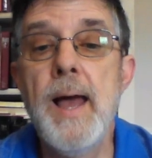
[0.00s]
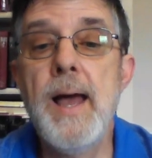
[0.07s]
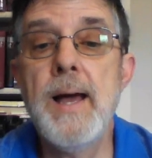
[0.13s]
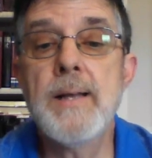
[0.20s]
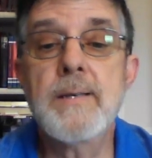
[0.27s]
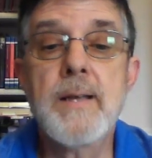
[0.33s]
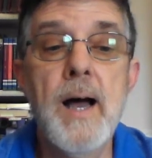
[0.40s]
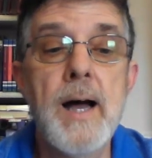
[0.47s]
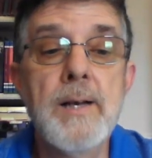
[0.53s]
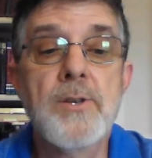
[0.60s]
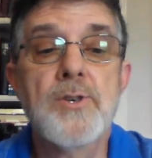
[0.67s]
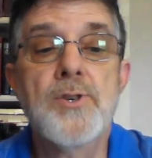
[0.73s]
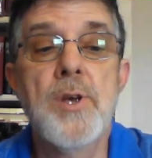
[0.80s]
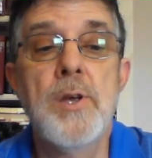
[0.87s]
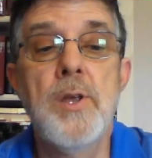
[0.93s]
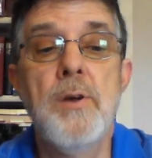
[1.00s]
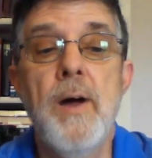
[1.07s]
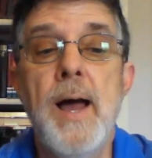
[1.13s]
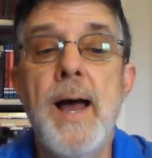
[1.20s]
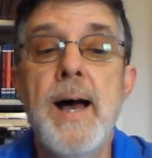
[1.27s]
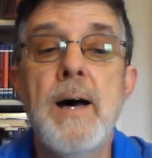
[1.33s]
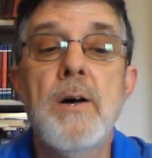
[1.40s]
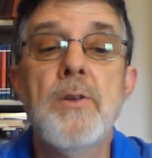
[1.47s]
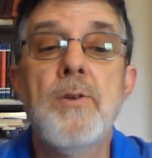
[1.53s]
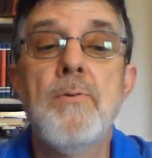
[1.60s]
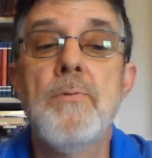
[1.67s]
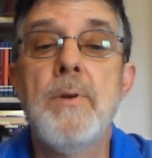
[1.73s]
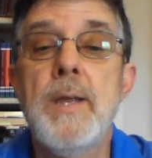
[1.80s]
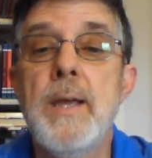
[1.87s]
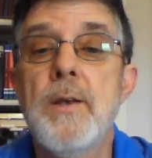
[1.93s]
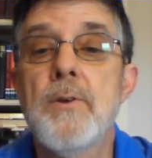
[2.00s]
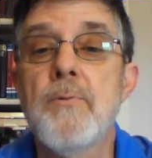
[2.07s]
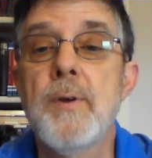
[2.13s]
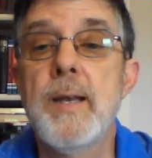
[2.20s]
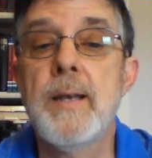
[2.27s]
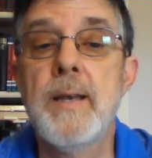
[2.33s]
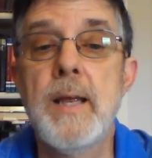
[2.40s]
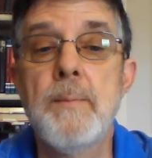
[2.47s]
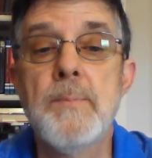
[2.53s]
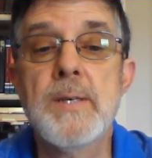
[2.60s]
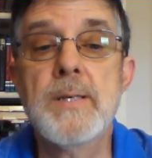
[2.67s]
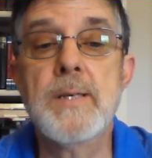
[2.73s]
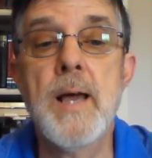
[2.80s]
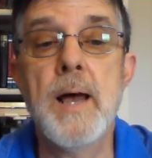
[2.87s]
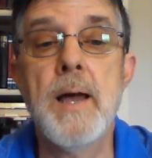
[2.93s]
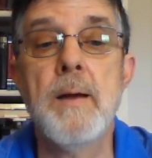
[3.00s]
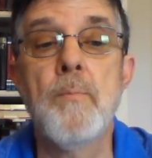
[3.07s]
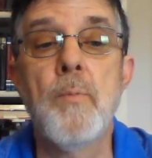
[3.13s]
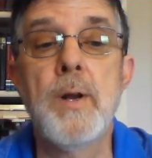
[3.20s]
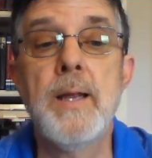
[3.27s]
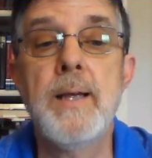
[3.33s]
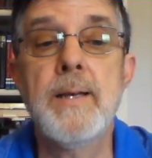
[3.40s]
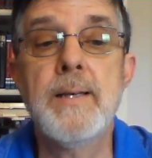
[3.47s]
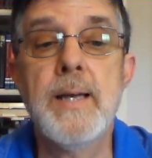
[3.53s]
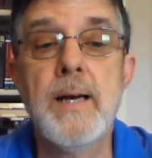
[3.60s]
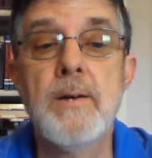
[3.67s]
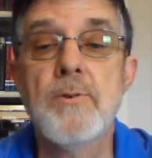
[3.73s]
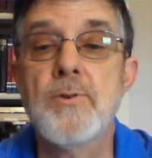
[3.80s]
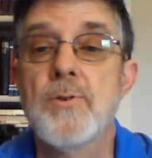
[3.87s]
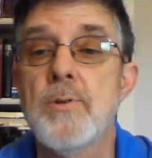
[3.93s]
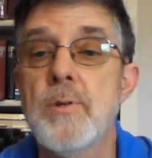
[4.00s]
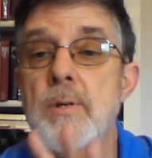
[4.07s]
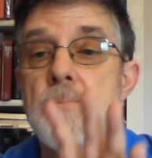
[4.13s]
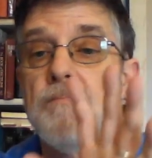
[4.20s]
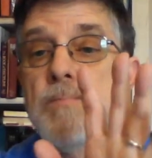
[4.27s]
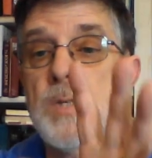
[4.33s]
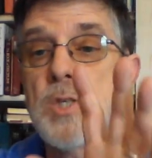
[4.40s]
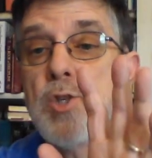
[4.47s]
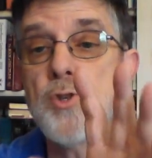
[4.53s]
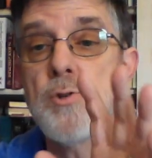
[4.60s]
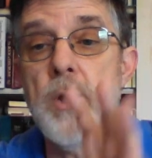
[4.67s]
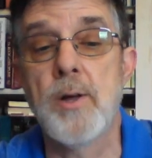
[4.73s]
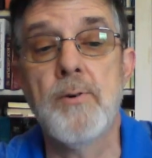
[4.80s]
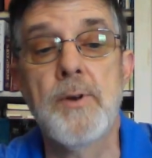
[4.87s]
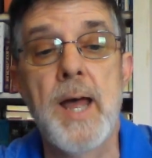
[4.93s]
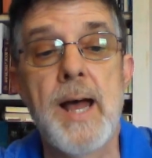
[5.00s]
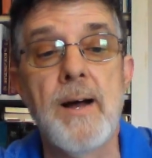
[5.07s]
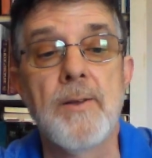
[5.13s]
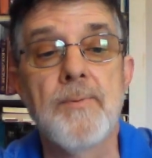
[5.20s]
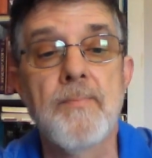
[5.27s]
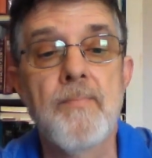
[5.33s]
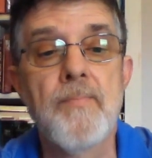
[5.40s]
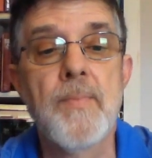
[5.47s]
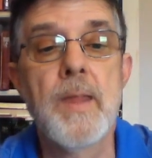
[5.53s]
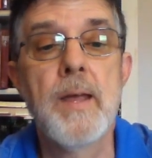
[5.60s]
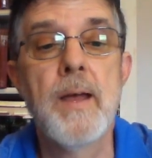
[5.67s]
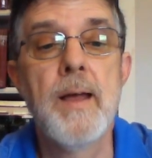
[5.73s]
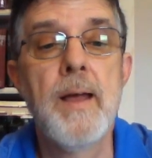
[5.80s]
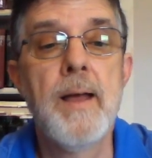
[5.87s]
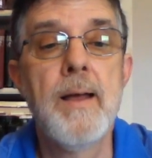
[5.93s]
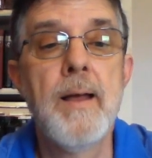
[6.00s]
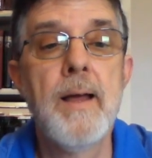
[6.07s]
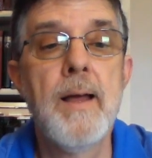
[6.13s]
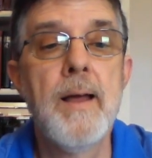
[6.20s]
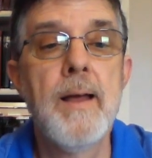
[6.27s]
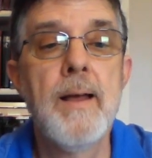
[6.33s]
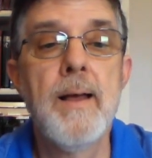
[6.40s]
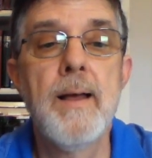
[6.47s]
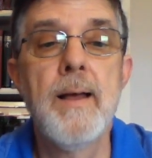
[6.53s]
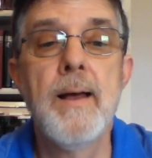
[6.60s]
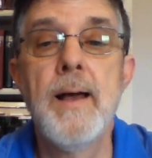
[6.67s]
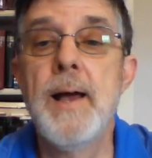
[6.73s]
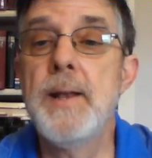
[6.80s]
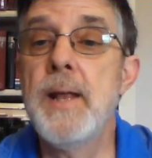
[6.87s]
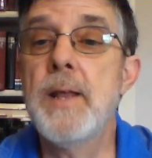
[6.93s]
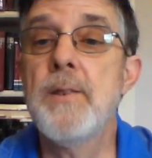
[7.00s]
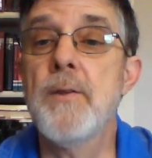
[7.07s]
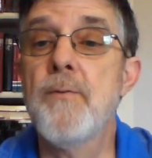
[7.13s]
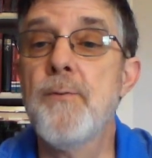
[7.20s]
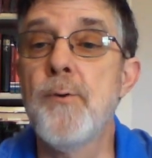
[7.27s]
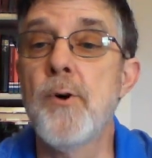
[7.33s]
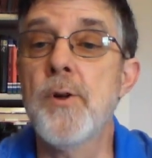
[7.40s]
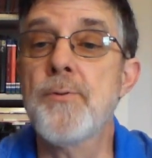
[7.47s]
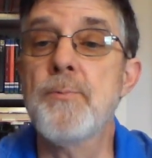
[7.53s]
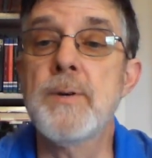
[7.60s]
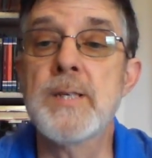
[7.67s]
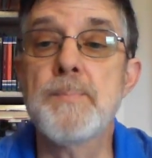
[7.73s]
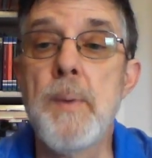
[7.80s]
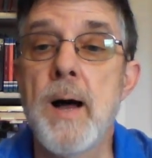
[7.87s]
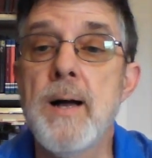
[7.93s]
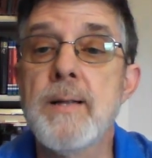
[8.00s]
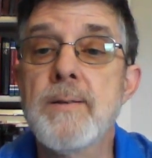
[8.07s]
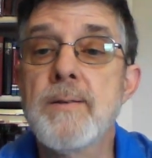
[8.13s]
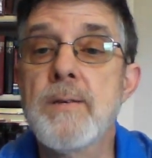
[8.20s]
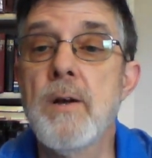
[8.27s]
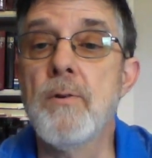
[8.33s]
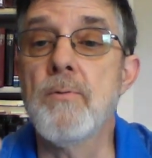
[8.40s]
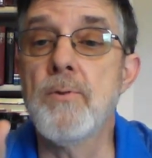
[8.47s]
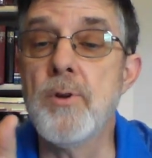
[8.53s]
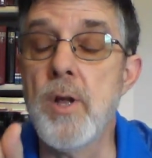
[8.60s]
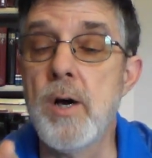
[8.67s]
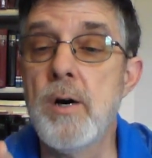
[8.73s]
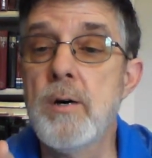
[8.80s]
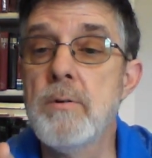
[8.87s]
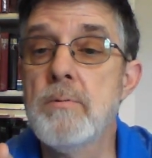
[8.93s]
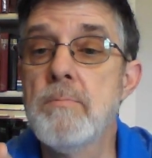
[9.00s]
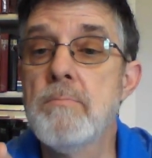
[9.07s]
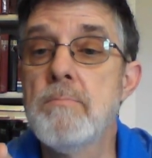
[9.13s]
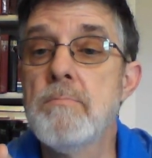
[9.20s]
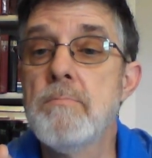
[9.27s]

Ask God to show you how you need to redeem this time when he tells you to slow down. And then the fourth response, so no,